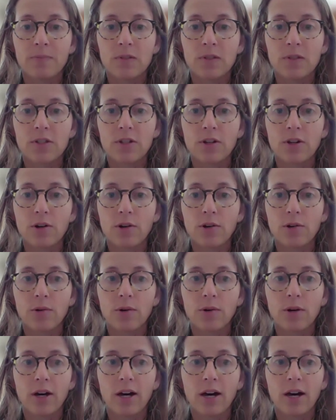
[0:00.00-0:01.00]

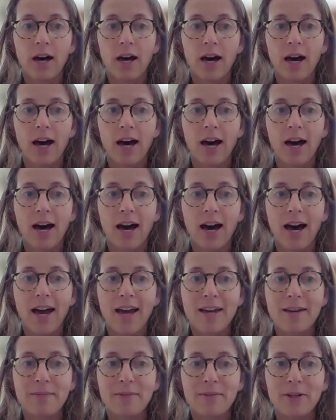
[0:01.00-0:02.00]
So I
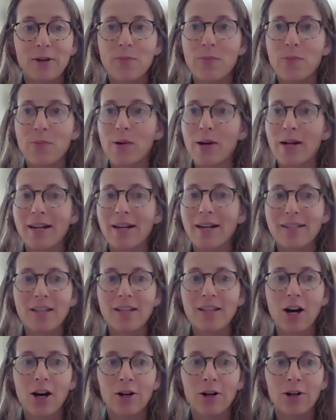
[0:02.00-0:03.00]
am going to bring us
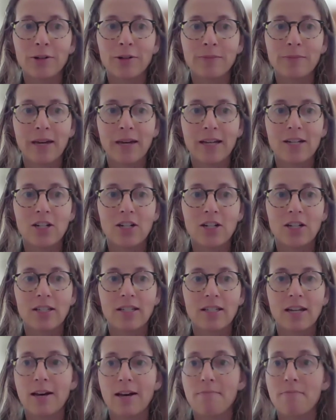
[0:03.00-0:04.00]
home, and
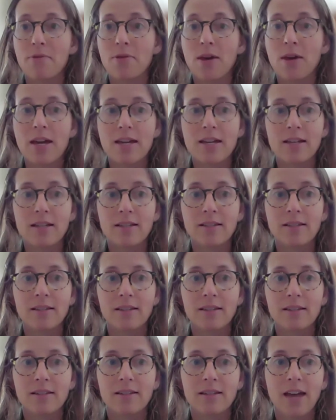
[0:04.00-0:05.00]
just thanks
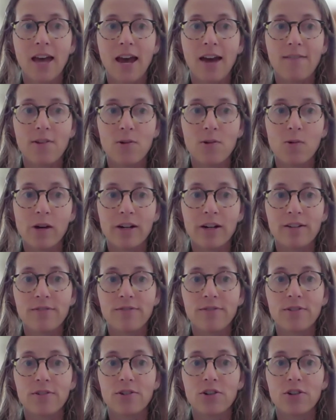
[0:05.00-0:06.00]
to everyone
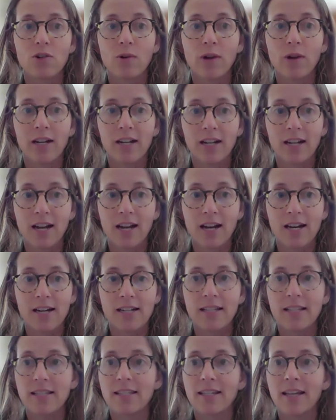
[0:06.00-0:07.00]
for joining
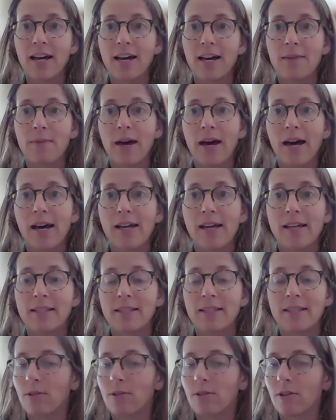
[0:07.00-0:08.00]
us.
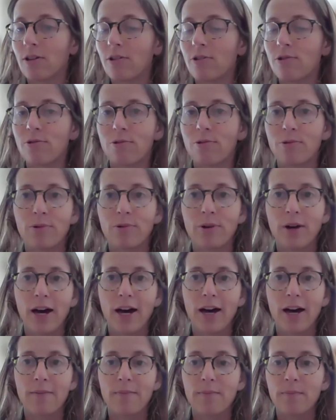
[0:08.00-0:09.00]
As you
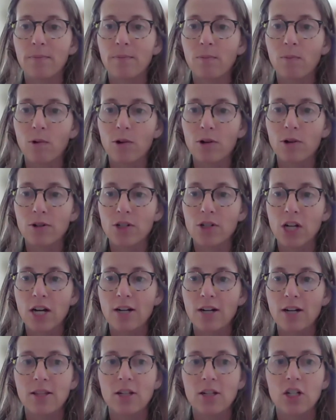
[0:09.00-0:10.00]
were
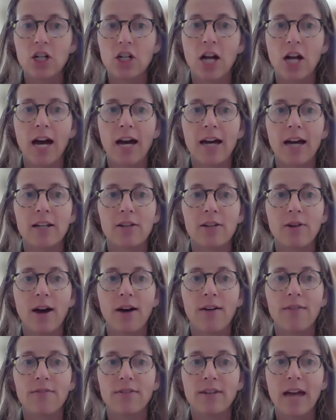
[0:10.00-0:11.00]
shared in the chat, you
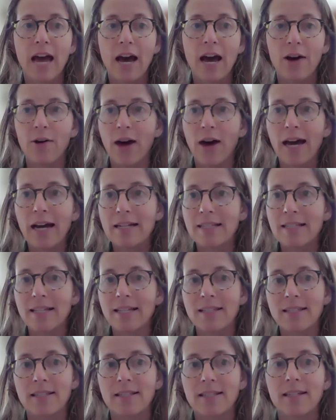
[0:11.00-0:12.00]
have now
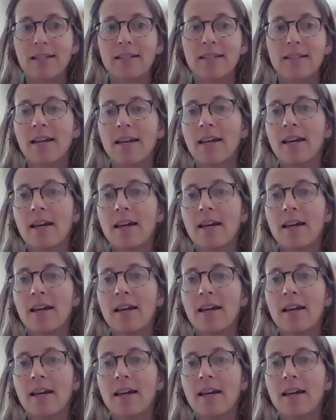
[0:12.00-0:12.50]
access to these